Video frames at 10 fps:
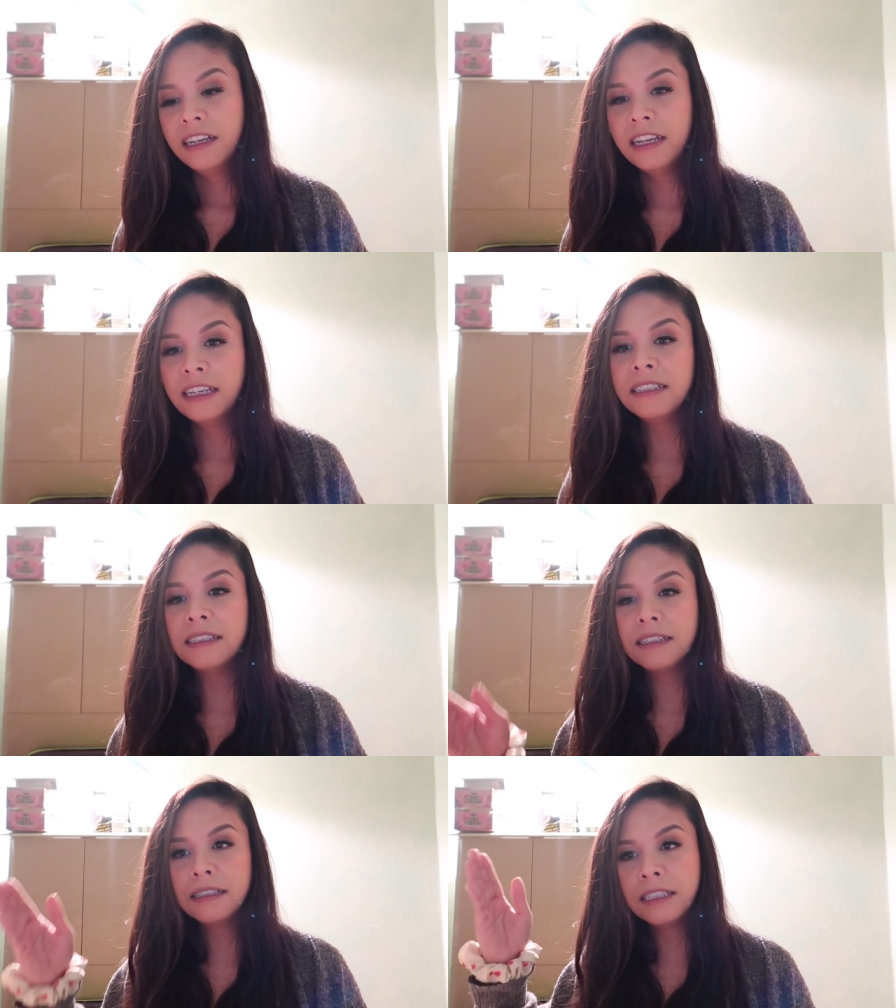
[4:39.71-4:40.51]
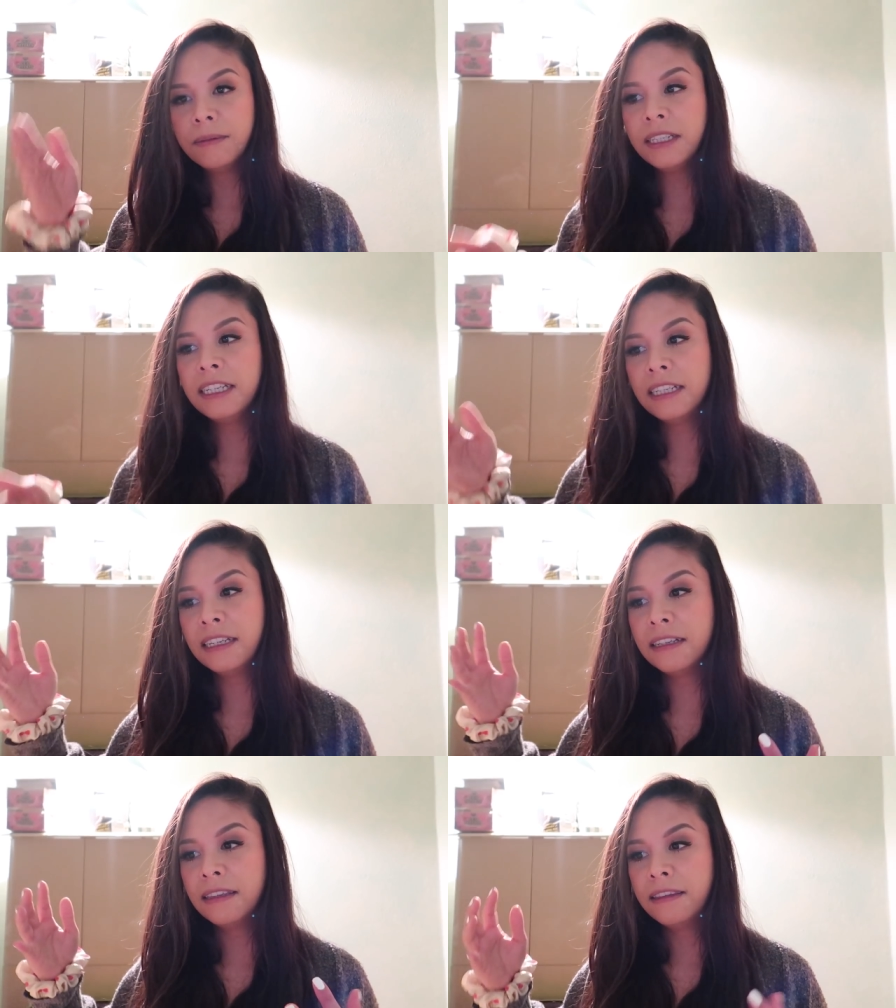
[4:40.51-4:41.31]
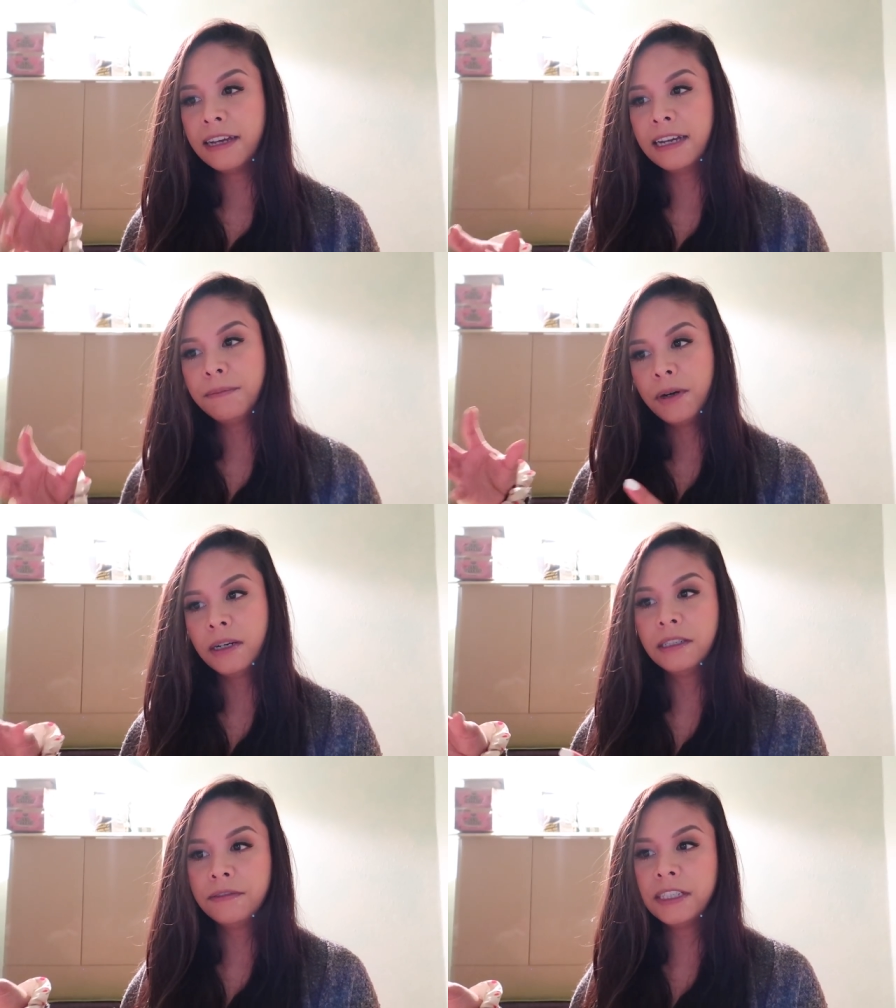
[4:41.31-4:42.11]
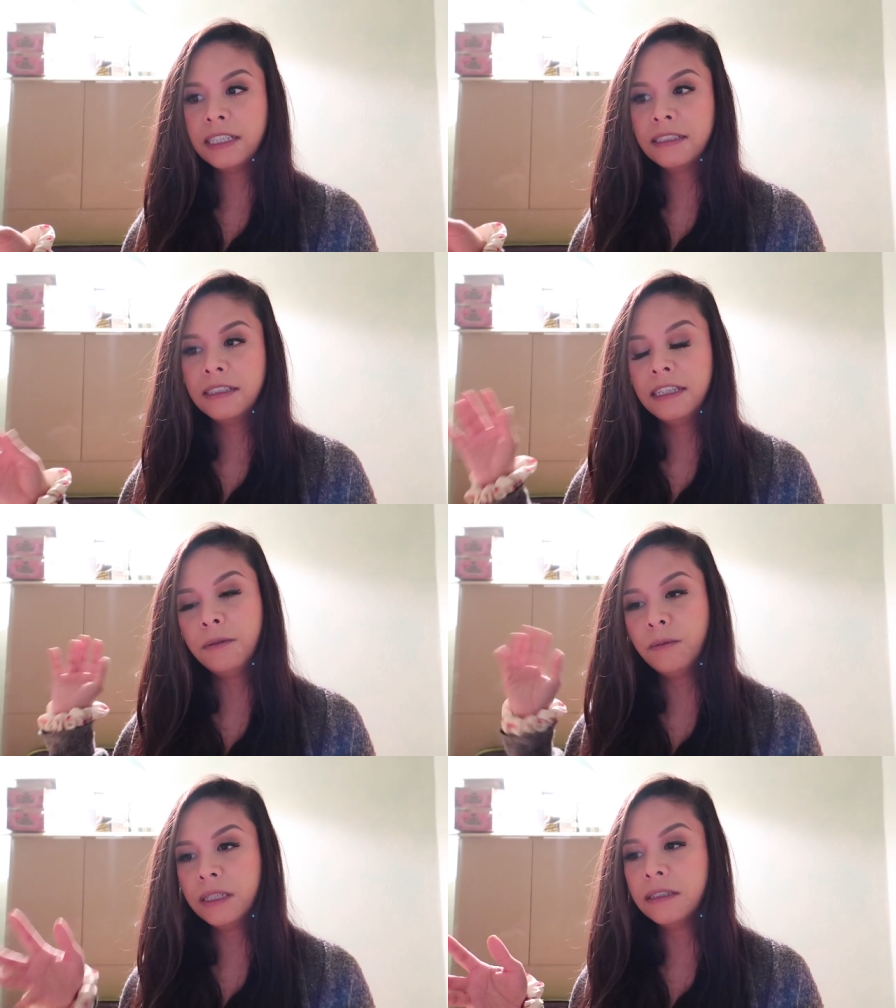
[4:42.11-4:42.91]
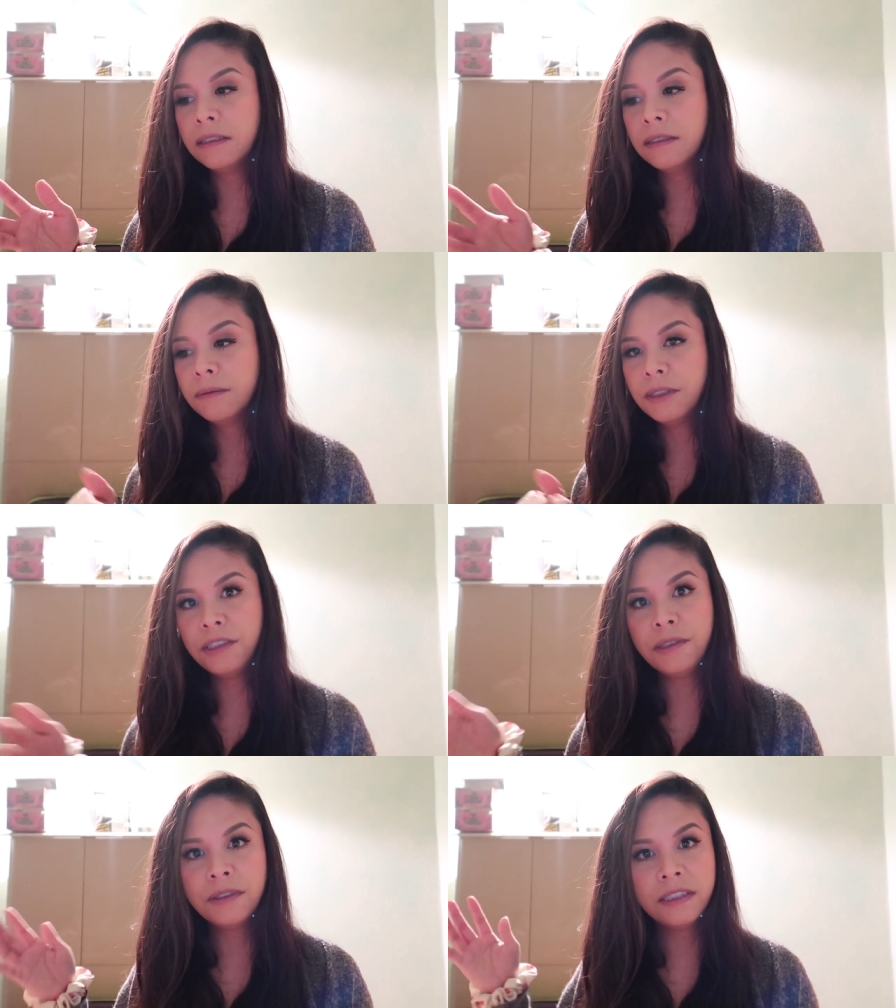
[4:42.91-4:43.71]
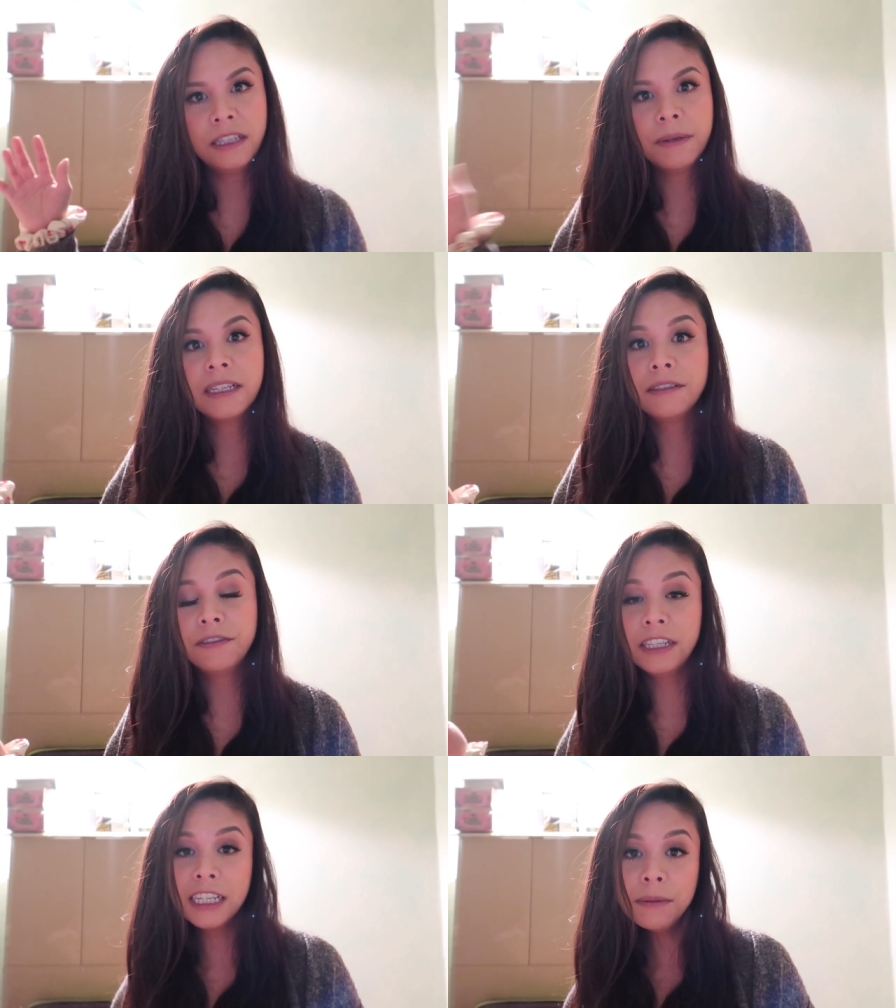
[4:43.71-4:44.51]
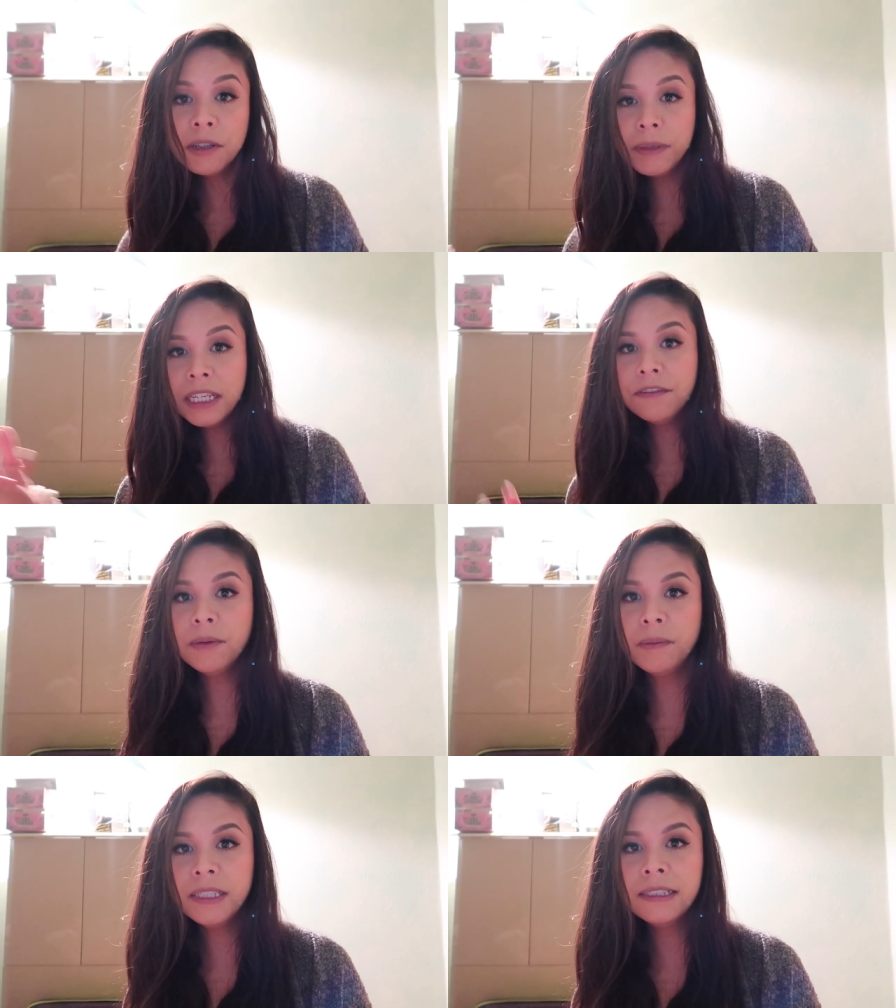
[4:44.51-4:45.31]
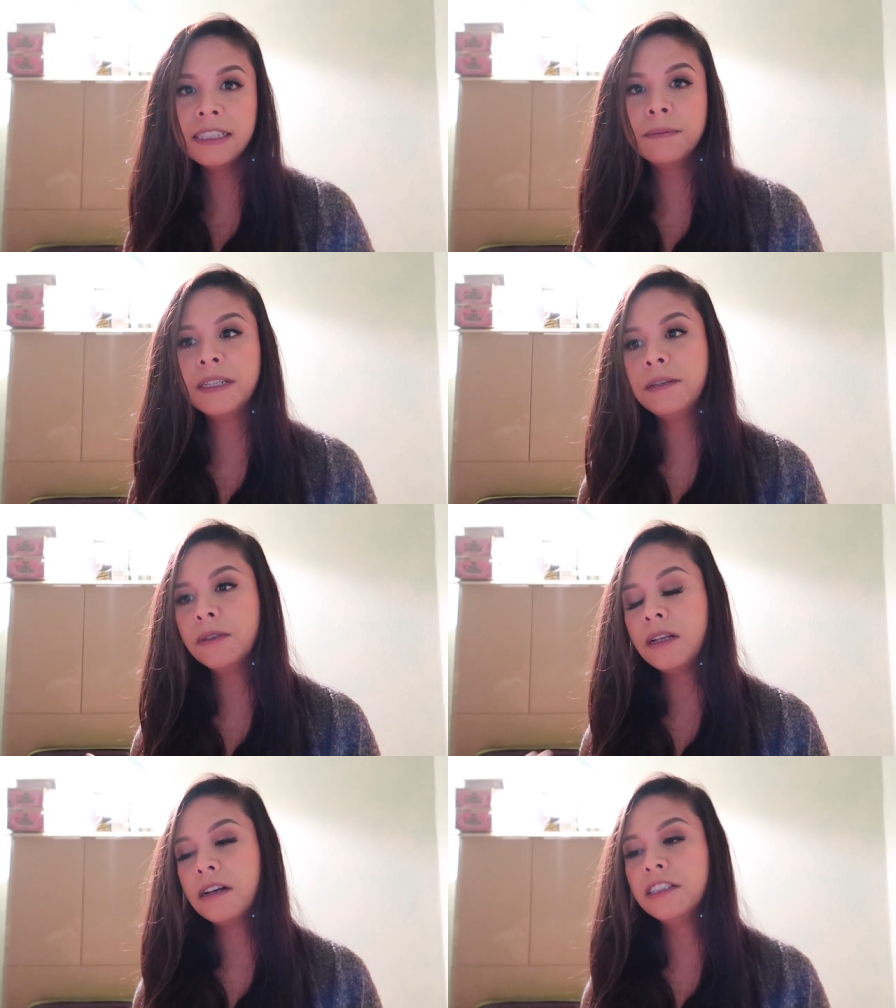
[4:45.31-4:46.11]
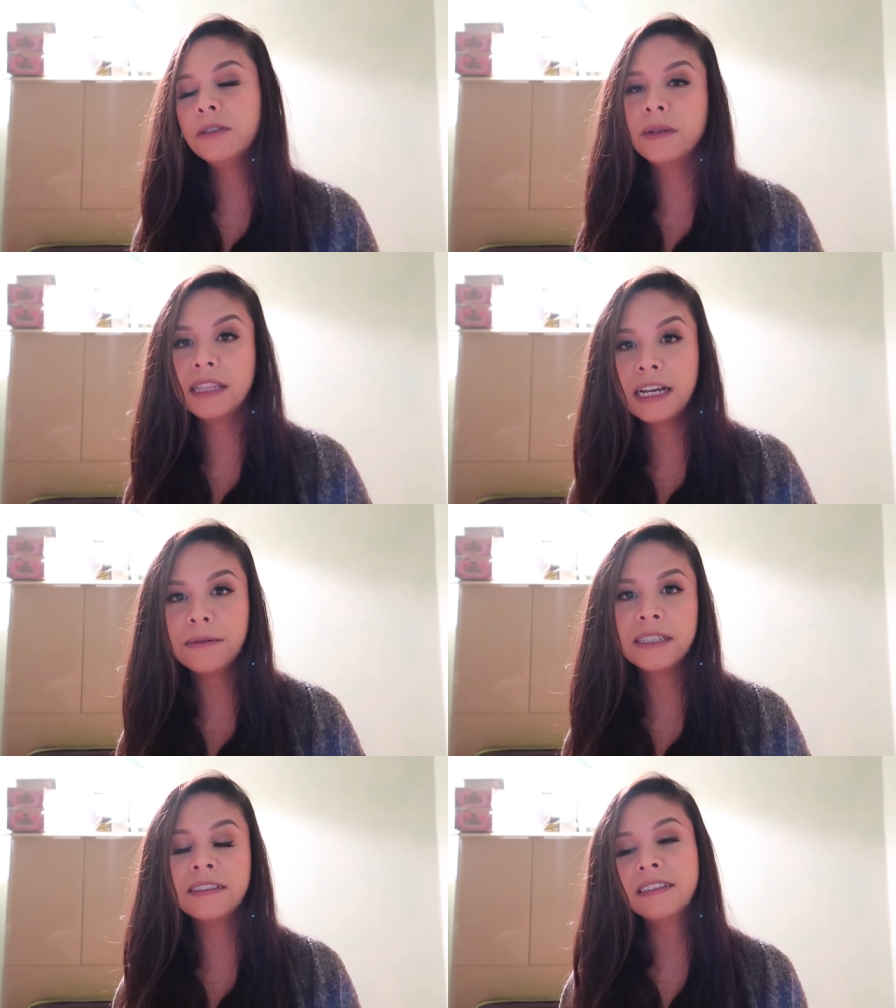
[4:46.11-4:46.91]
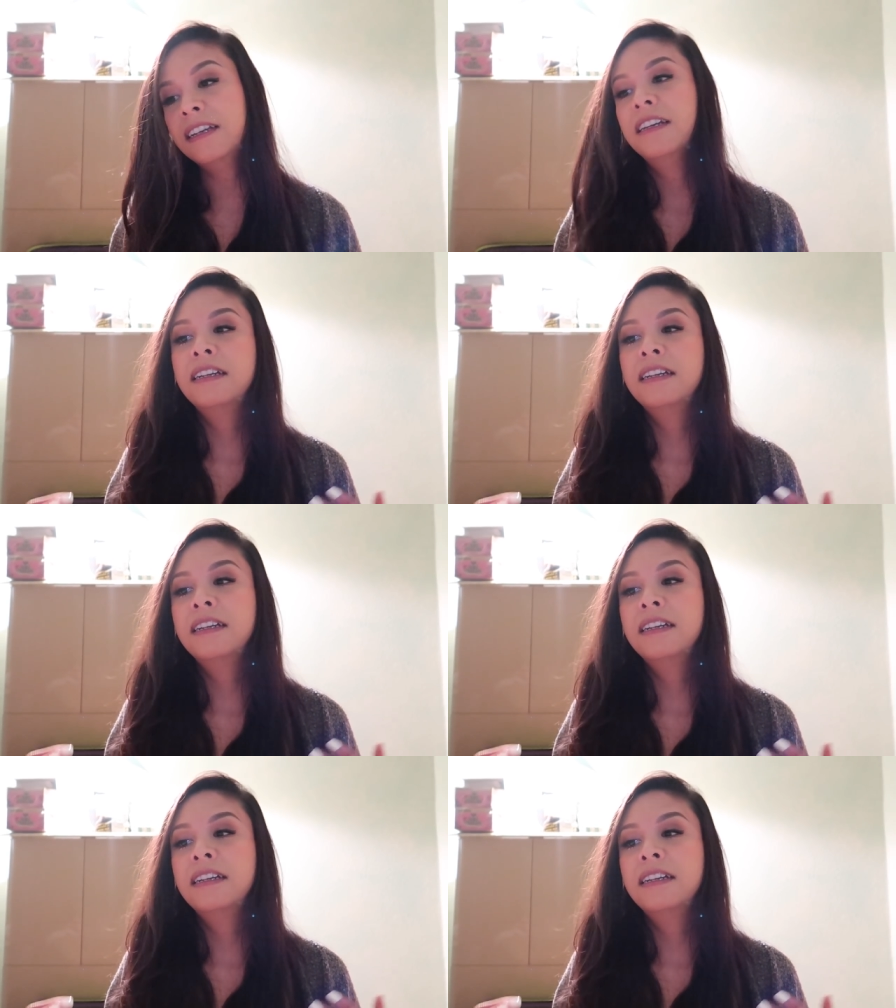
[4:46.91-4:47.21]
And eliminating that part of it, it will reduce the amount of income we're making from the business, but it will also allow us